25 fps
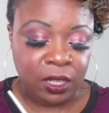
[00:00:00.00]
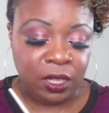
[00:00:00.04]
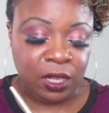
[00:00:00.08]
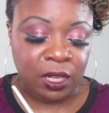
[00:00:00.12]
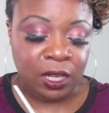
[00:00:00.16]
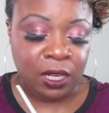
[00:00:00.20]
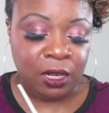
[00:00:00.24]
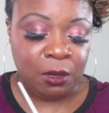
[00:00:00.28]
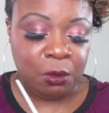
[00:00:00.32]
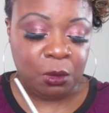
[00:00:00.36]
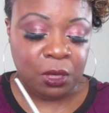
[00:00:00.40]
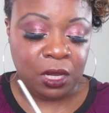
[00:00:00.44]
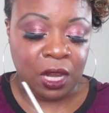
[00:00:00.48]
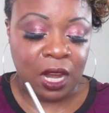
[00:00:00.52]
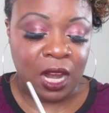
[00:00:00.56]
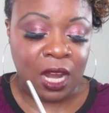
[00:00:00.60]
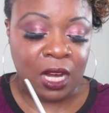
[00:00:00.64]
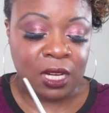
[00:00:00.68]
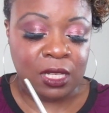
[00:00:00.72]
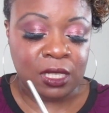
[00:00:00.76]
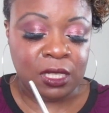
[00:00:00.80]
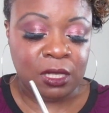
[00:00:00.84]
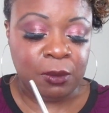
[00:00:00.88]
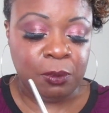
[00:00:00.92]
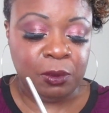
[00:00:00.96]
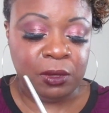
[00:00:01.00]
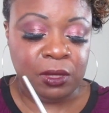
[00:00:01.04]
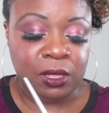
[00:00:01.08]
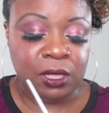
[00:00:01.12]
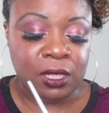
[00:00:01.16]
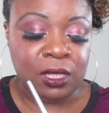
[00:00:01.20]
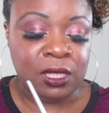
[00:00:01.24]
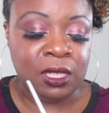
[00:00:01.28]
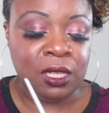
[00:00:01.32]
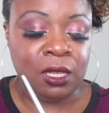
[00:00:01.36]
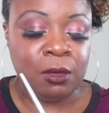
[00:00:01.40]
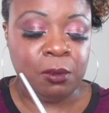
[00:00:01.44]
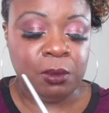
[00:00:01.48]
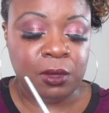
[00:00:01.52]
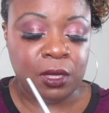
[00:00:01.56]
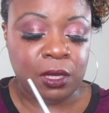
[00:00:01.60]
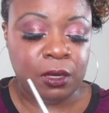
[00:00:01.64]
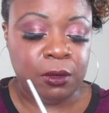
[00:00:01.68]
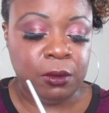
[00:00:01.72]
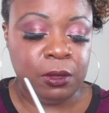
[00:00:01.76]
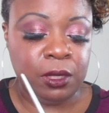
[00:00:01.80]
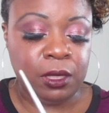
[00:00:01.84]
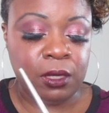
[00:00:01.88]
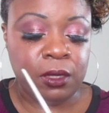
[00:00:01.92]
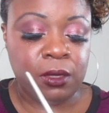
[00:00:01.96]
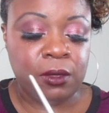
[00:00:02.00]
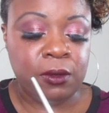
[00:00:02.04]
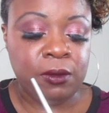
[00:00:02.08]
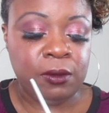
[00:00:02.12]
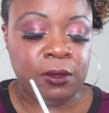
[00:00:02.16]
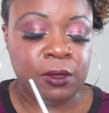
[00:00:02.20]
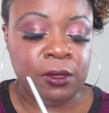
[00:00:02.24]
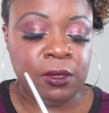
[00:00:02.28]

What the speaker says: I'm kind of dipping the tip. There we go.